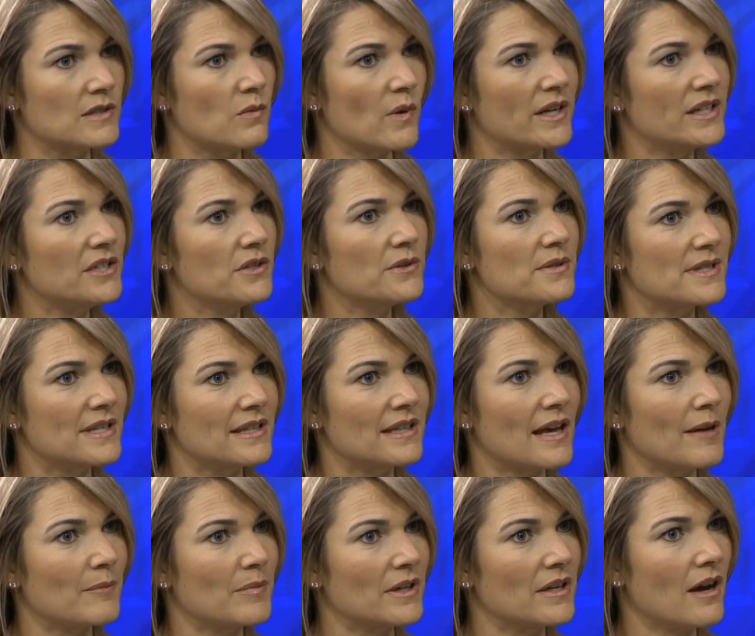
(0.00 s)
When do you see
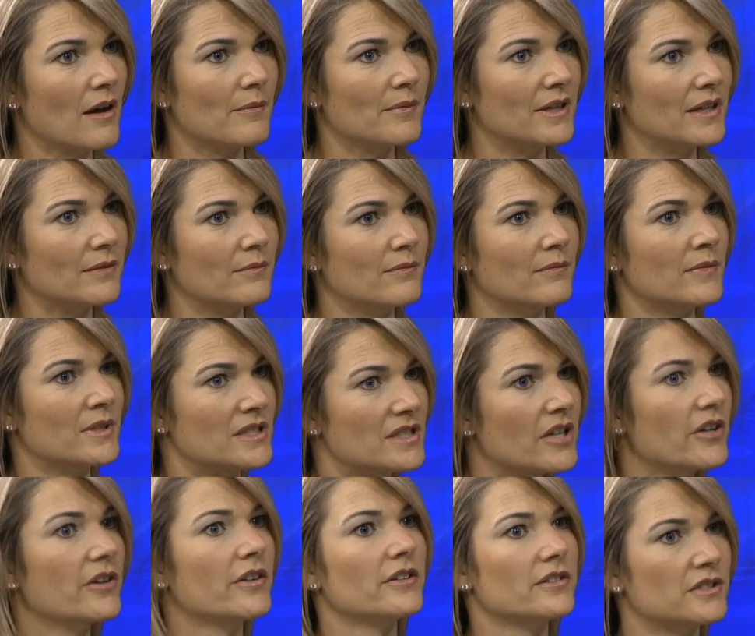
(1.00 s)
that becoming
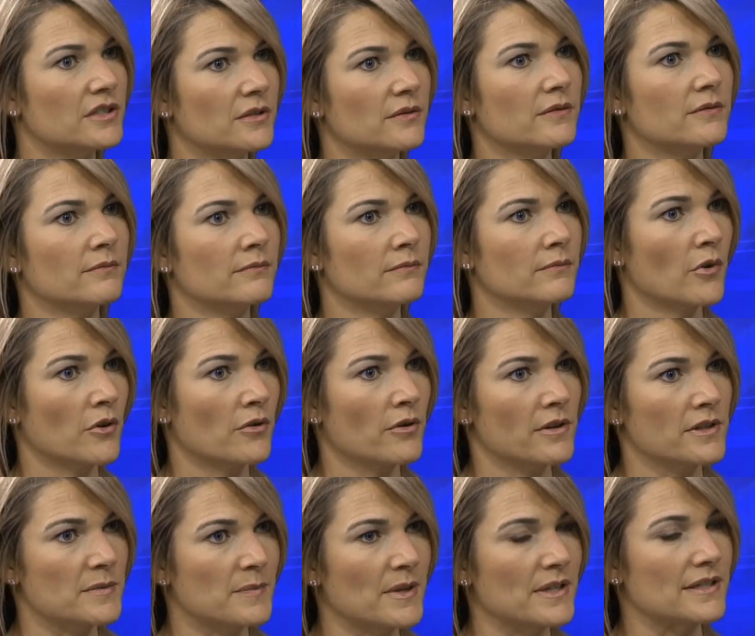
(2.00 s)
material to
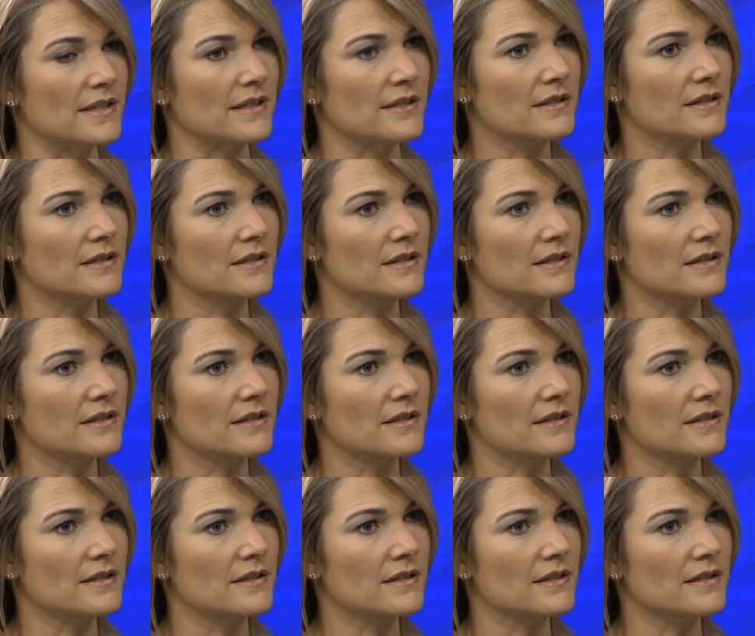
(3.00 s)
Motorola's business?